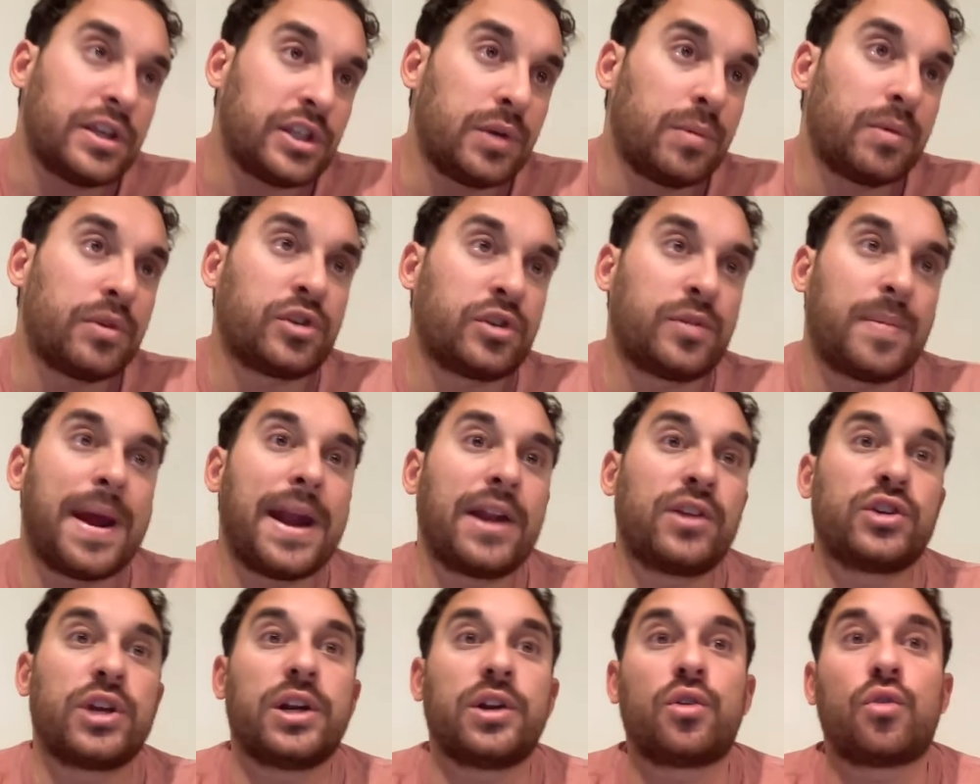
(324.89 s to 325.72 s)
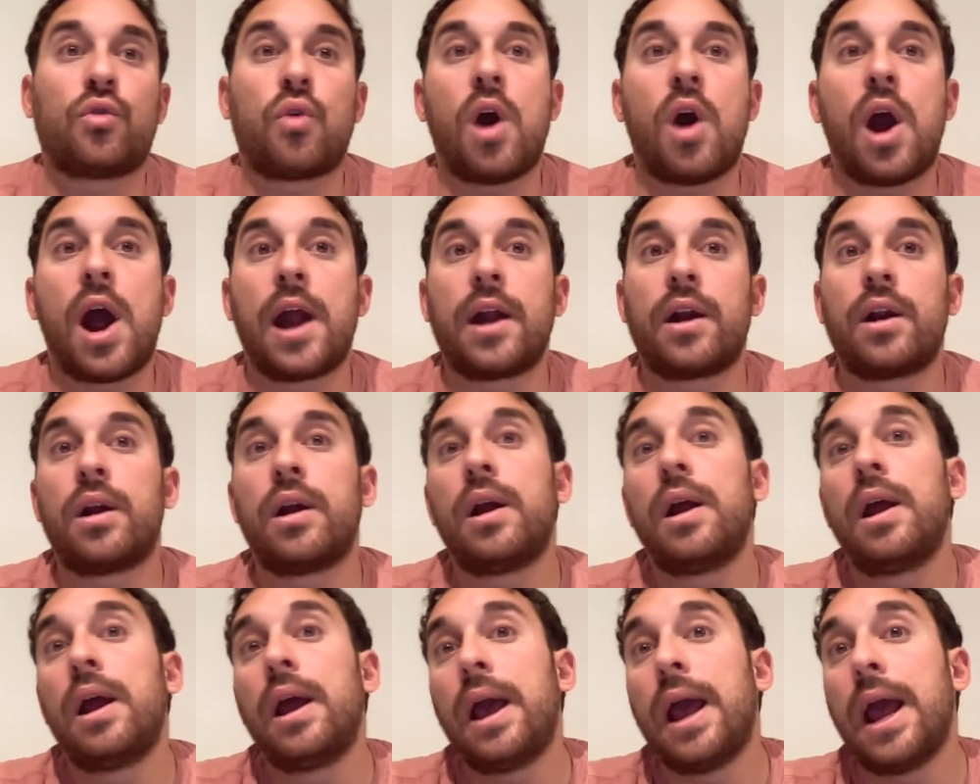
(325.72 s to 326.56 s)
Vizi with Zibanejad and
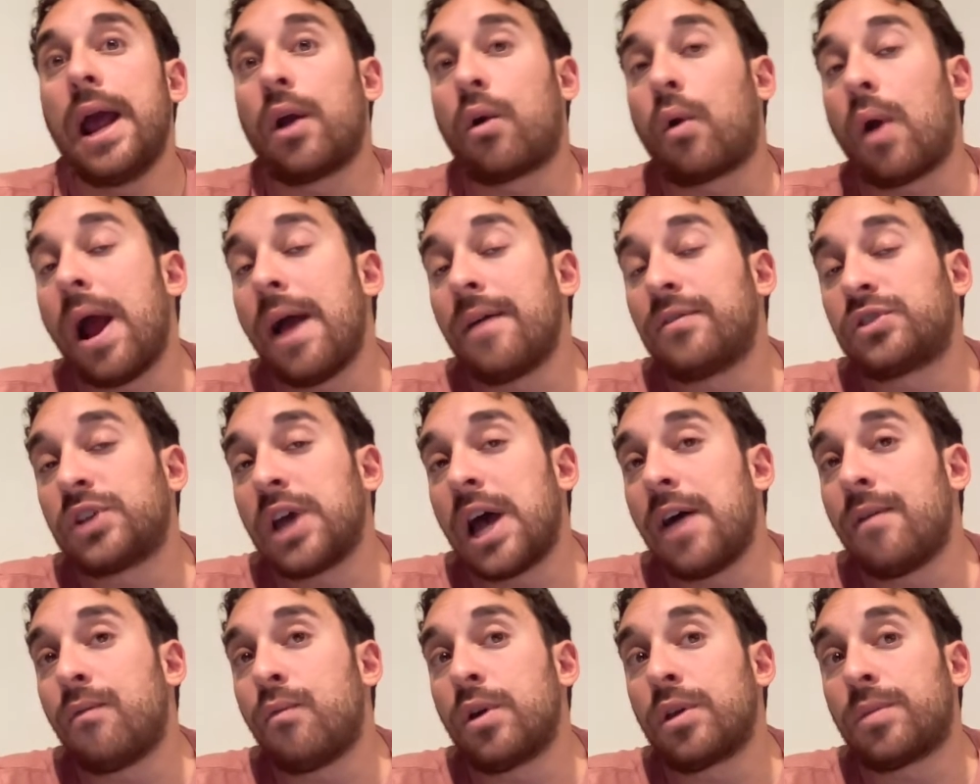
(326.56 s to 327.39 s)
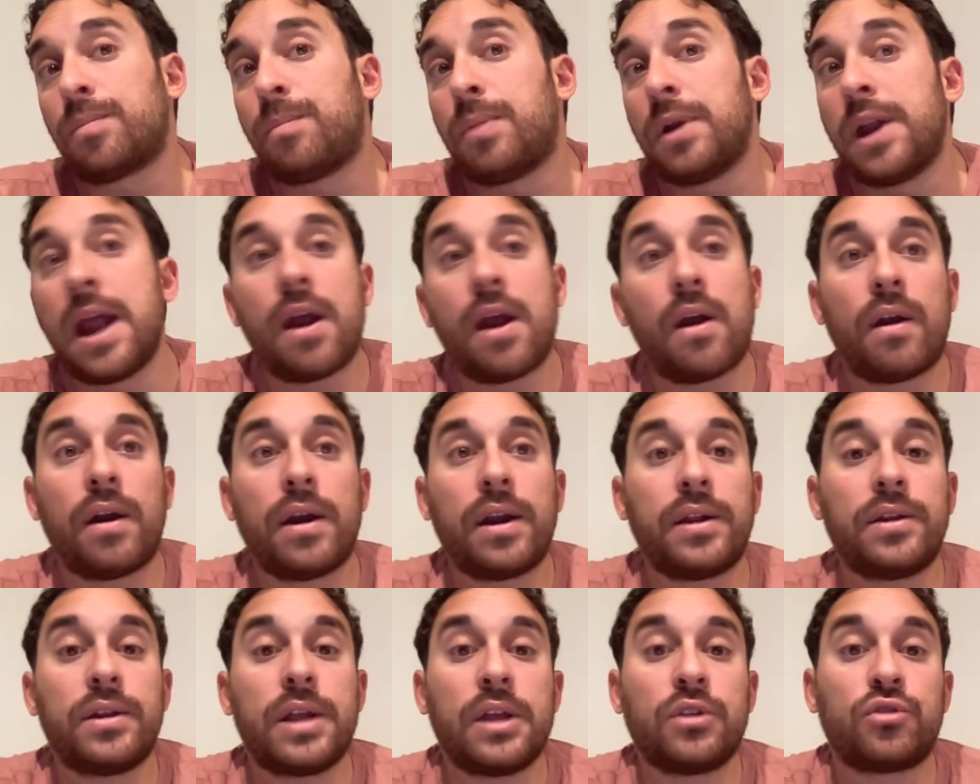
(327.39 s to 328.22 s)
Kreider, and Kravtsov with
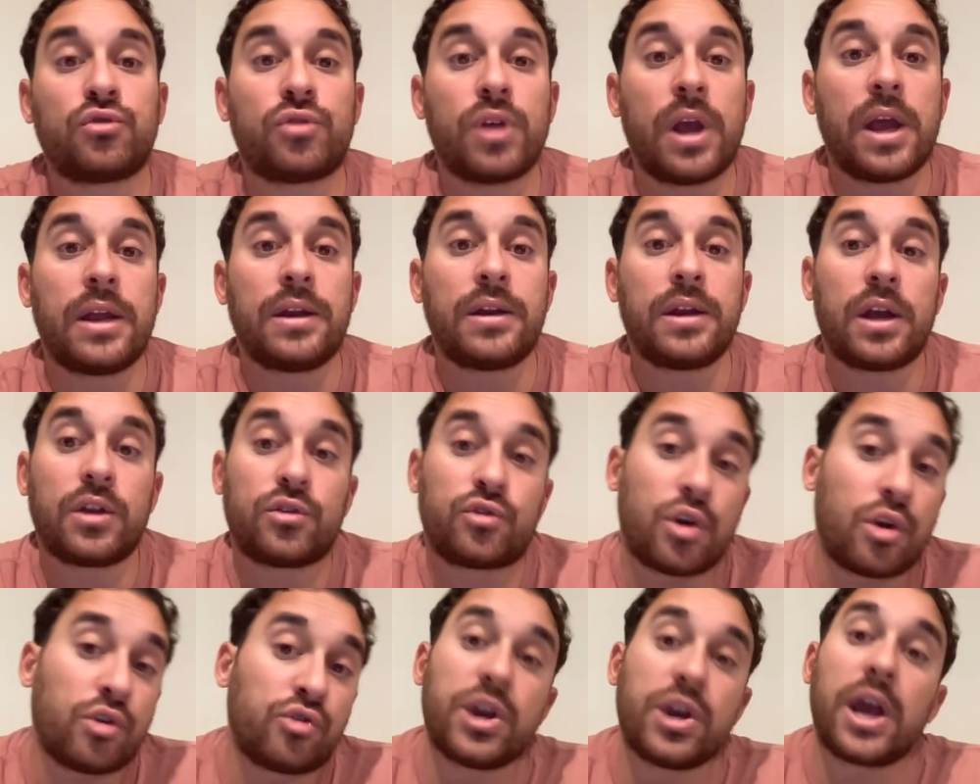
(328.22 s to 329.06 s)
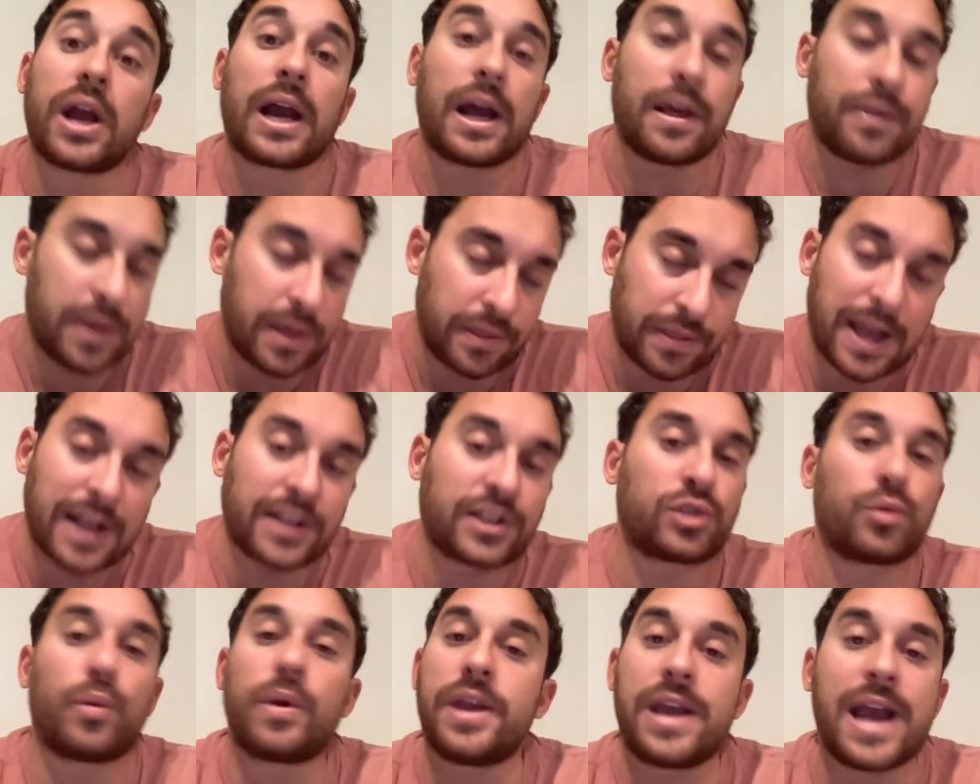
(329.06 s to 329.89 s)
Panarin and Trocheck. I
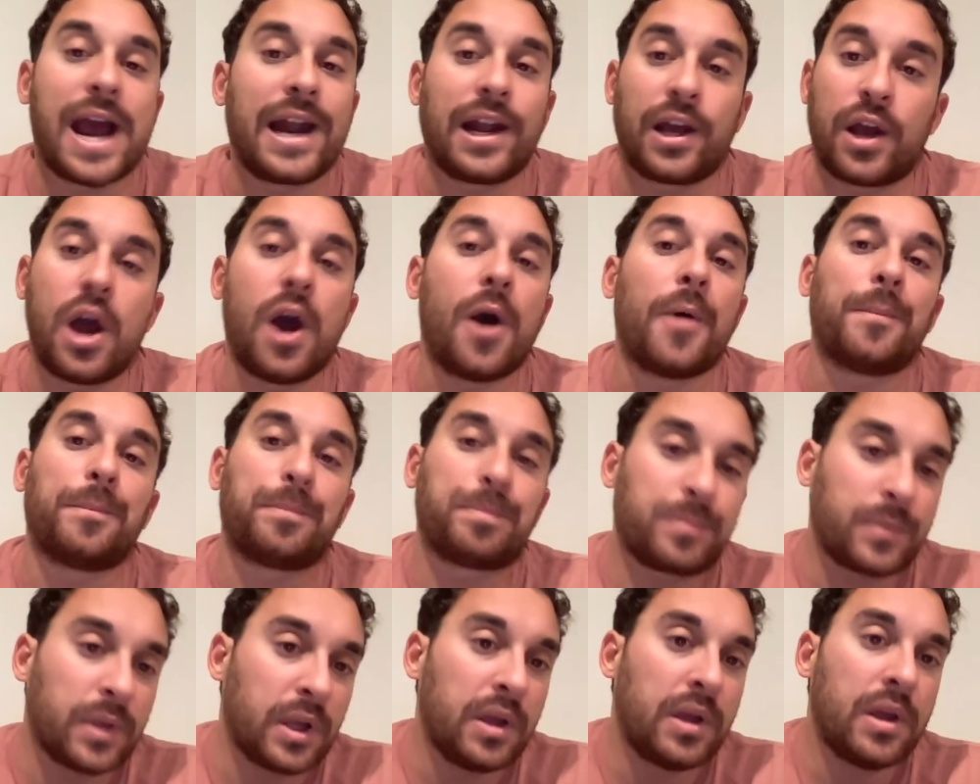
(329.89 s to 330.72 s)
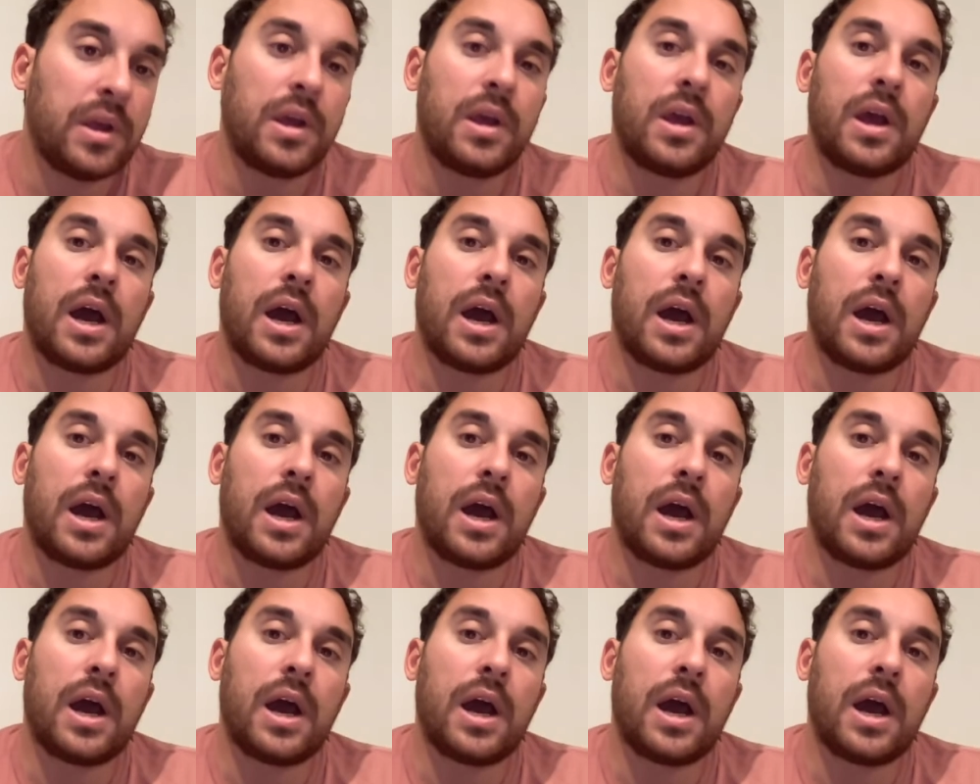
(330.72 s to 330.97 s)
think that's the way you got to go.